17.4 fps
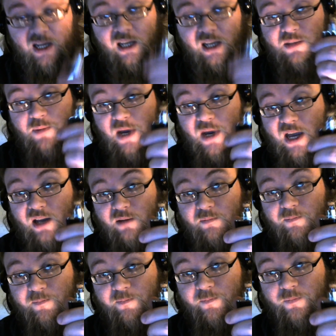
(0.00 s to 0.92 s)
It gets bad.
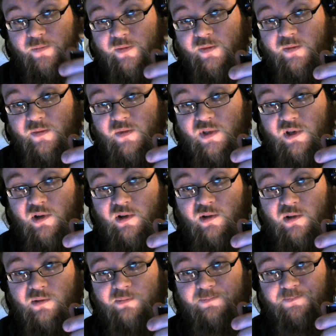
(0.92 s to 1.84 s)

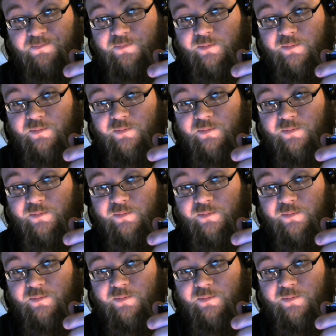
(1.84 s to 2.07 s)
So,